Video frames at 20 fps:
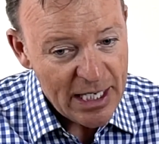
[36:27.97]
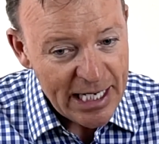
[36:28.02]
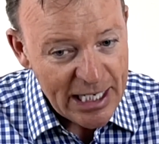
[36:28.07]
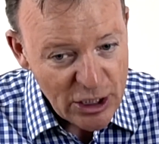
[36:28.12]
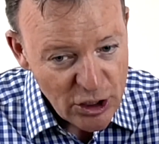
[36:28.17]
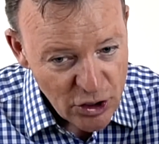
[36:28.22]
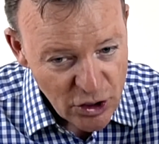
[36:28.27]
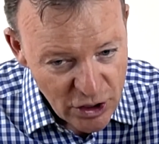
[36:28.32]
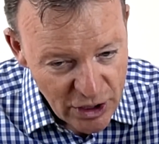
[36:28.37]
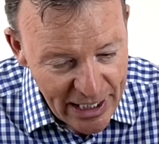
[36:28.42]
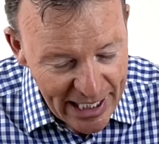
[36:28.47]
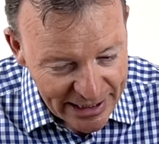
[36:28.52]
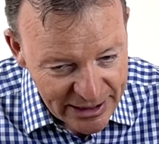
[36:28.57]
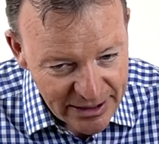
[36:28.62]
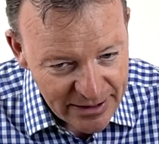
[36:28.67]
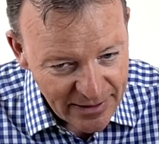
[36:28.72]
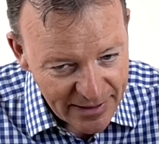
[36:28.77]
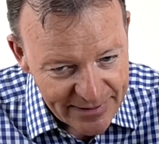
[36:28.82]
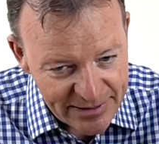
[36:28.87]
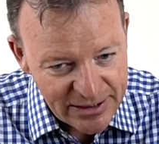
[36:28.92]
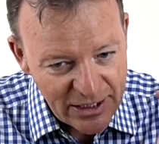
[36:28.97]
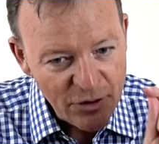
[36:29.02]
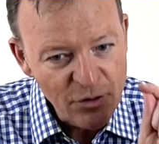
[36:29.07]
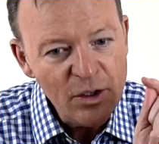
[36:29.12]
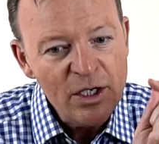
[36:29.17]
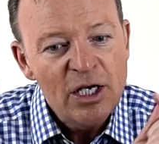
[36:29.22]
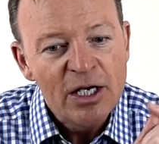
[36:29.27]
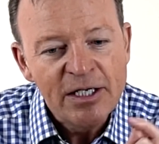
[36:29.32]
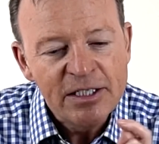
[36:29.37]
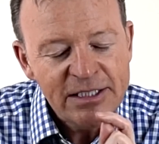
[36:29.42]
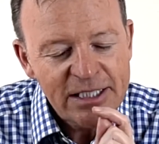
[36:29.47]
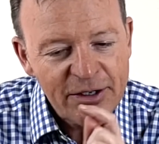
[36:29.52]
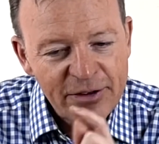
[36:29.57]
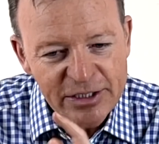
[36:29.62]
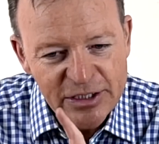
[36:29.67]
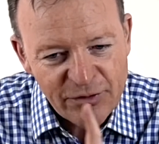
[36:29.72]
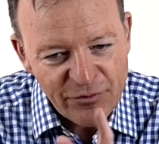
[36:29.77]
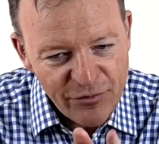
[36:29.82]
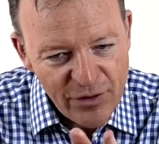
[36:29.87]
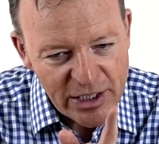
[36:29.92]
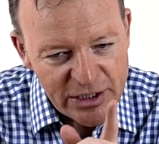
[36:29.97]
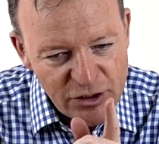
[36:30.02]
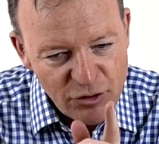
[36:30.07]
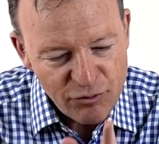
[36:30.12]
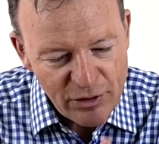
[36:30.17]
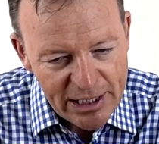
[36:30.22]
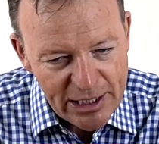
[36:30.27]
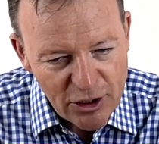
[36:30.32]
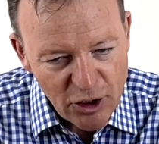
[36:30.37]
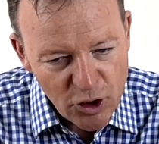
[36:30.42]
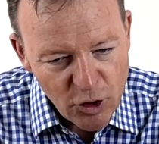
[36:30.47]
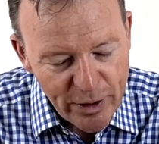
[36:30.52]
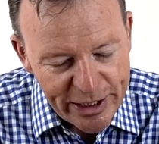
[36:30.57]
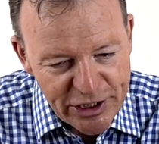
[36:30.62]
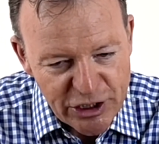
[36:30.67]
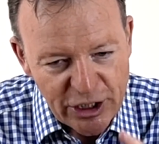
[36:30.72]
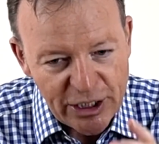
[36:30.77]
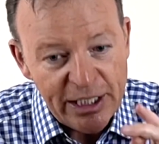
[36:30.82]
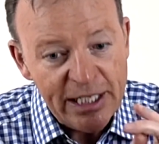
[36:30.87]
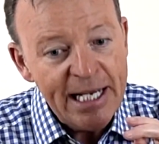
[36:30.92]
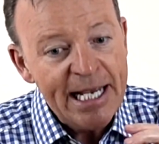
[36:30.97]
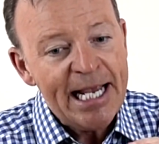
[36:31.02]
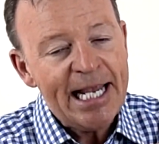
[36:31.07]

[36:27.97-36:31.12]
yes, so it's a really good question.